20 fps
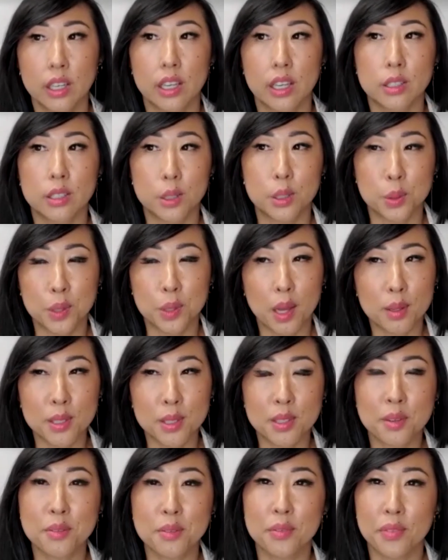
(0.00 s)
In
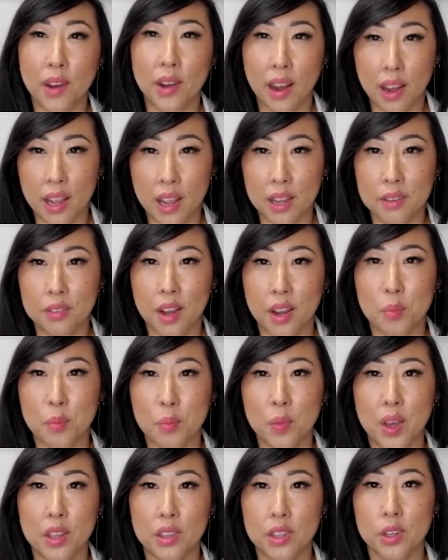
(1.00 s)
2005, I
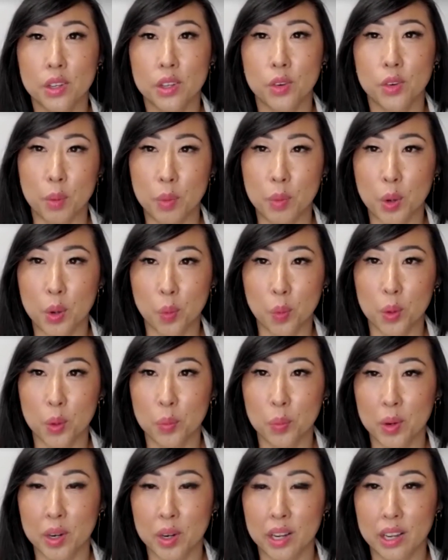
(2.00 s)
met the Grammy Award
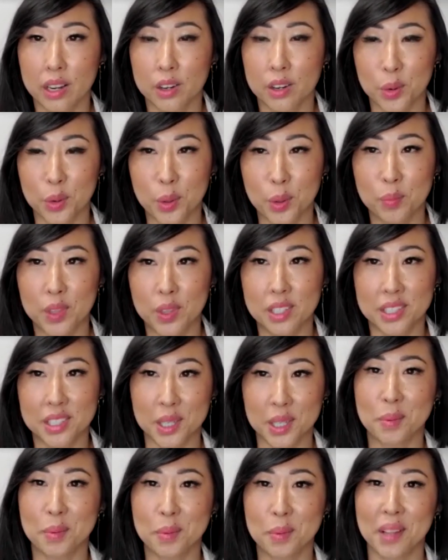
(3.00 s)
winning group, the
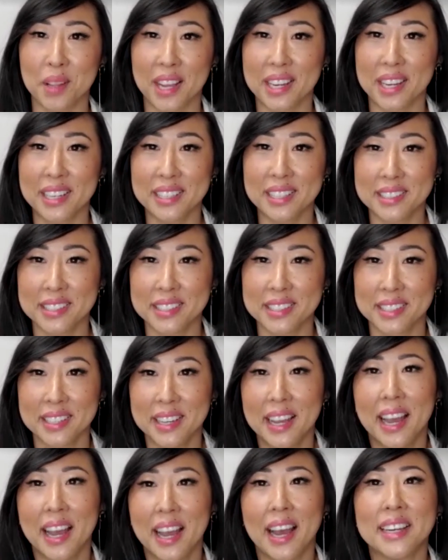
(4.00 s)
Digable Planets,
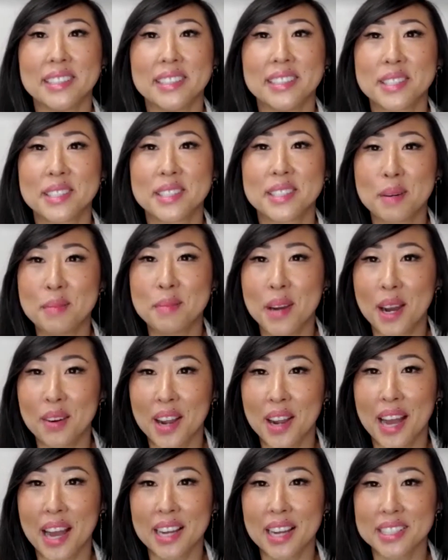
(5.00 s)
and somehow I
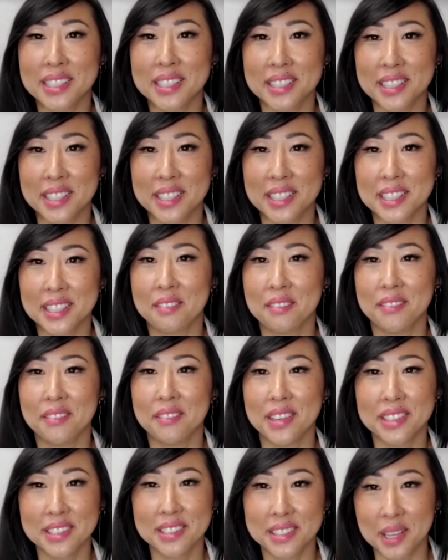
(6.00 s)
actually
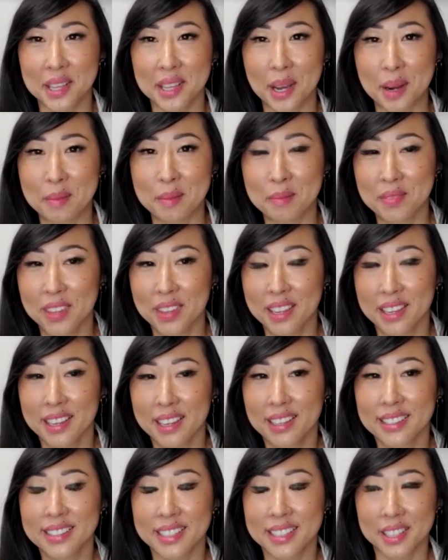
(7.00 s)
convinced them
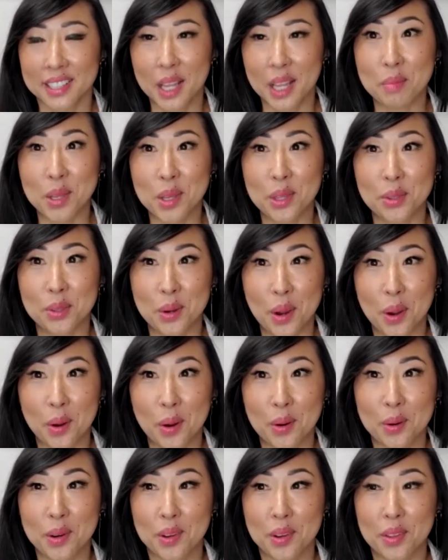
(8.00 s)
to let me
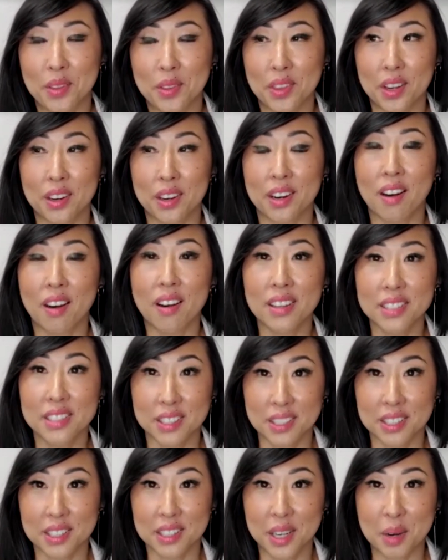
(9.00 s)
throw their
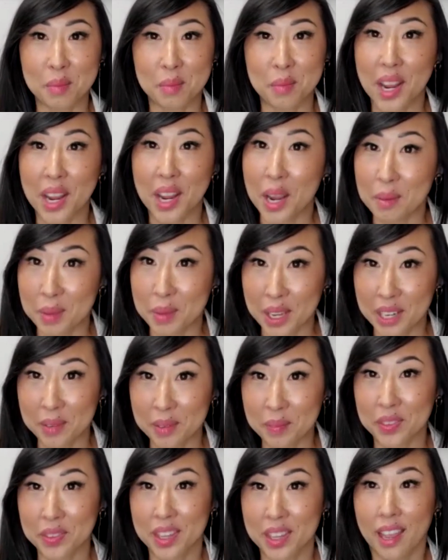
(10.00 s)
concert in Miami.
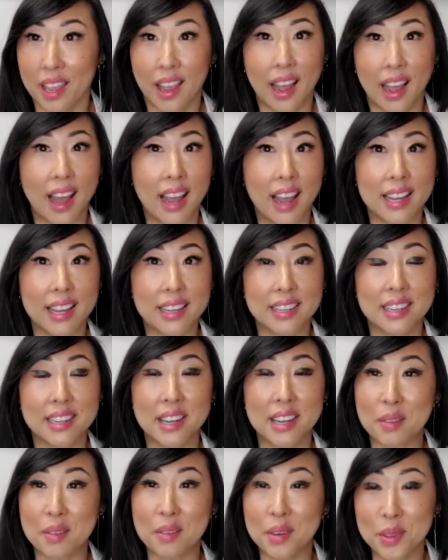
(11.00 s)
I had
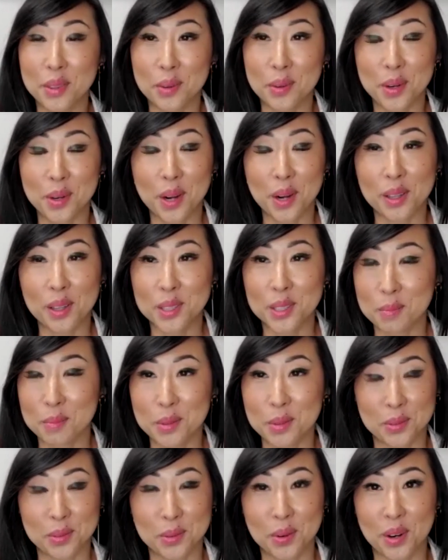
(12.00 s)
never thrown a concert
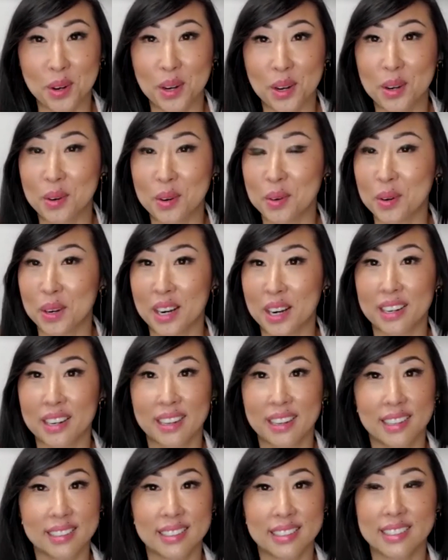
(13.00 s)
before, or
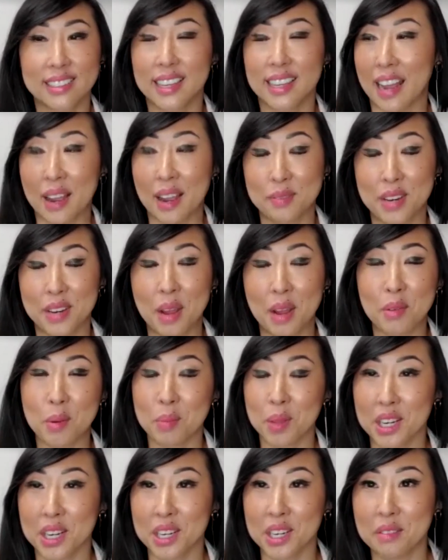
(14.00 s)
I've never
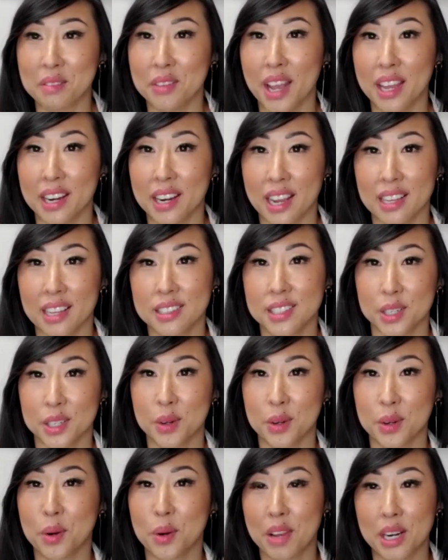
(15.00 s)
planned an event. I had
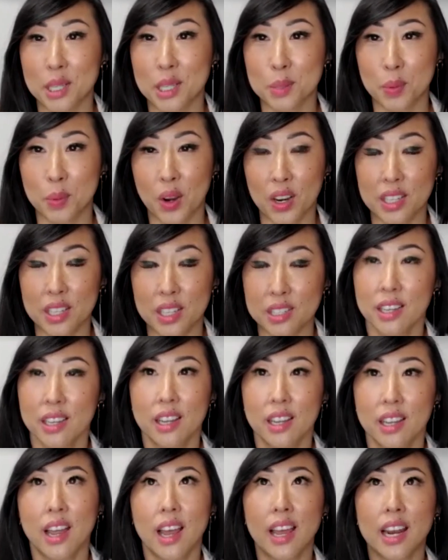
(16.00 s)
zero event experience.
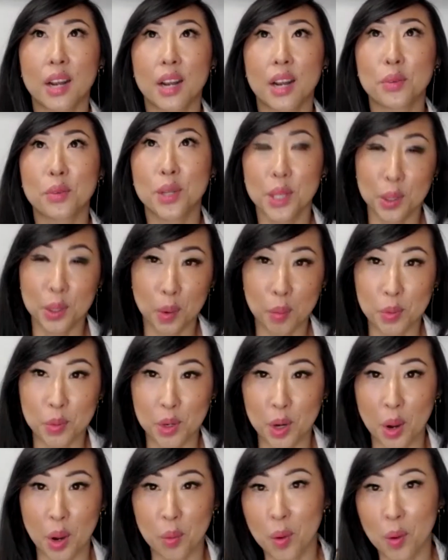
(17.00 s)
And I really hope they're
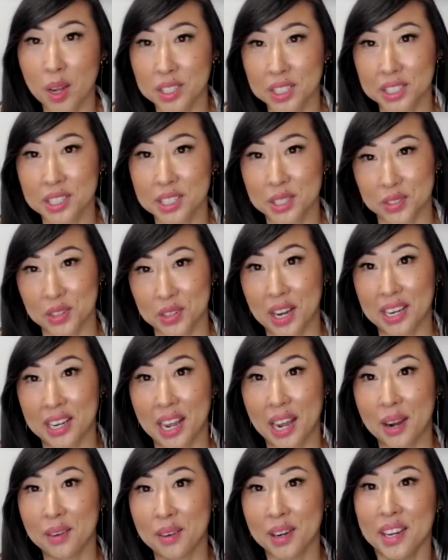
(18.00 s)
not watching this right
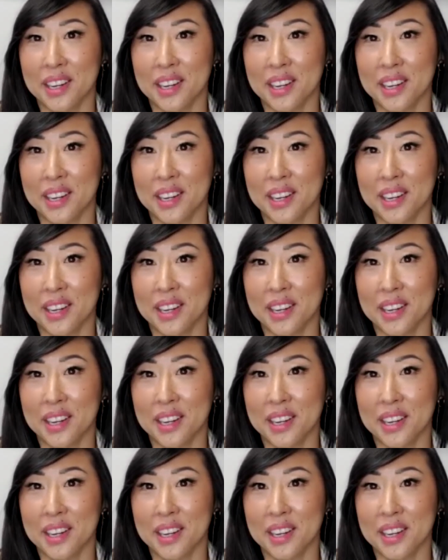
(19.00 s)
now.